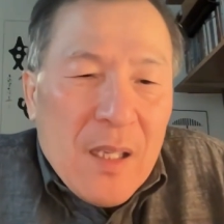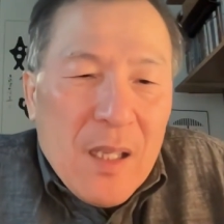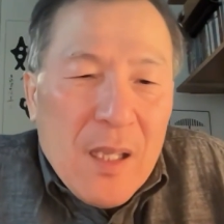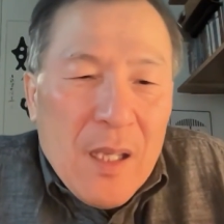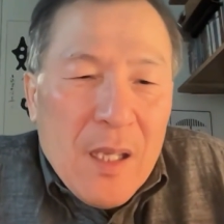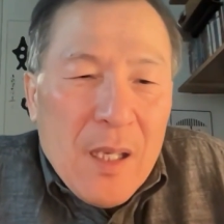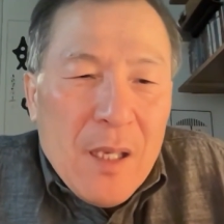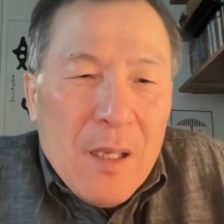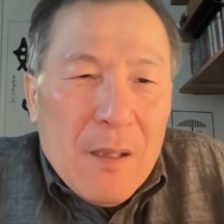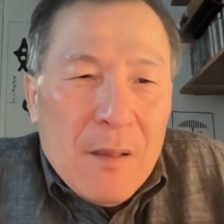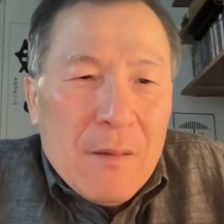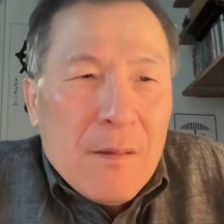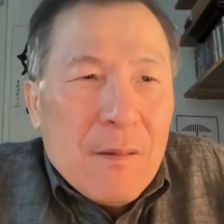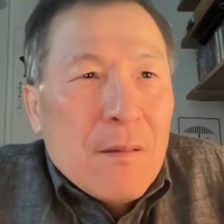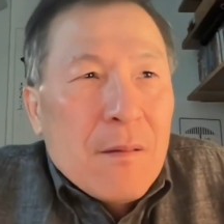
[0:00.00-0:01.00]

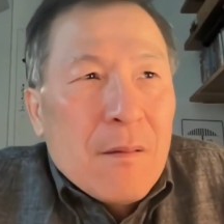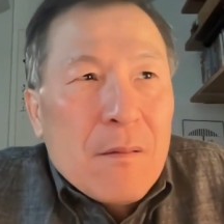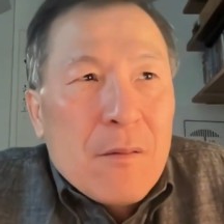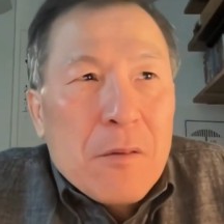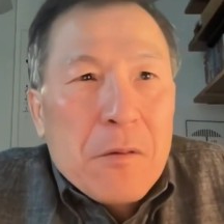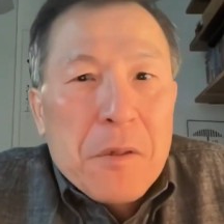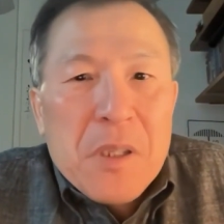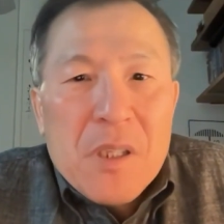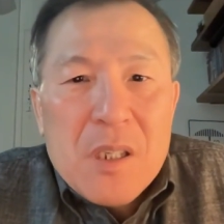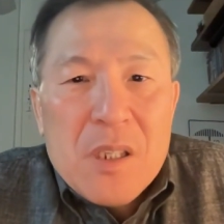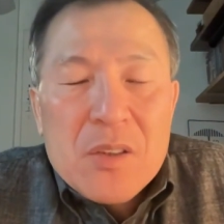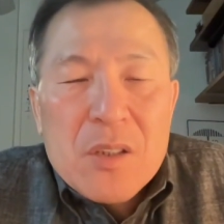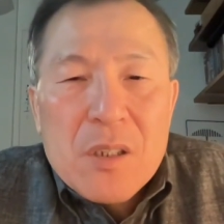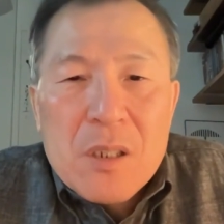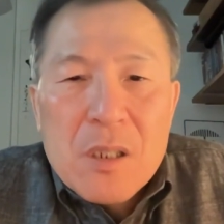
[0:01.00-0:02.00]
And 3
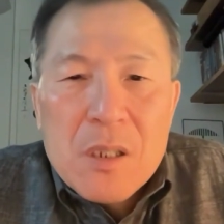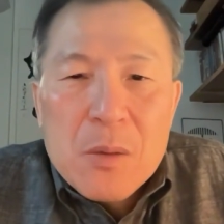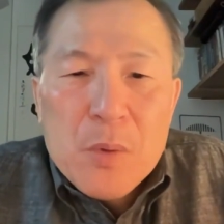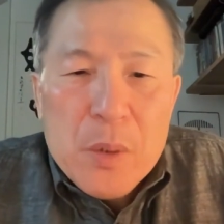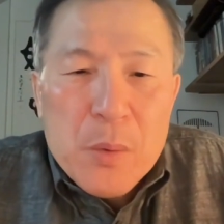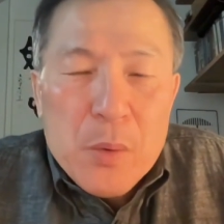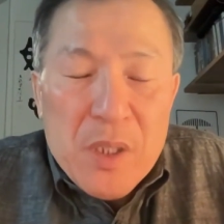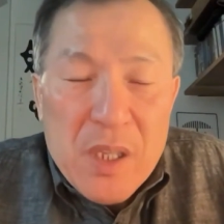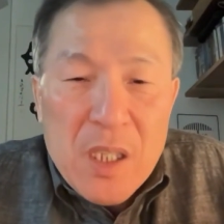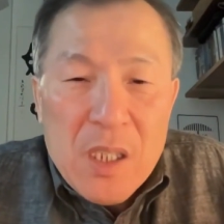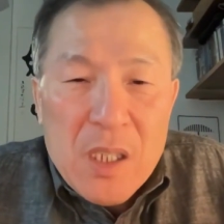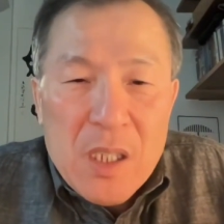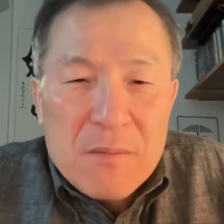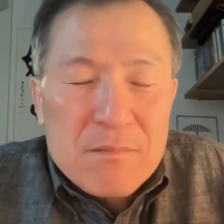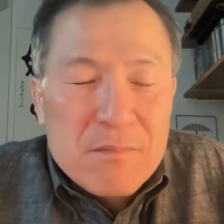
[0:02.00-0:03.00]
years ago, we were
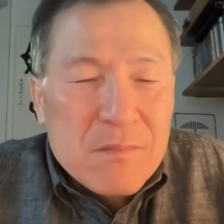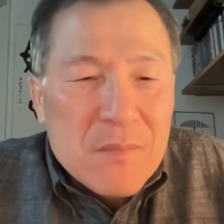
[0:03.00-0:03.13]
thinking,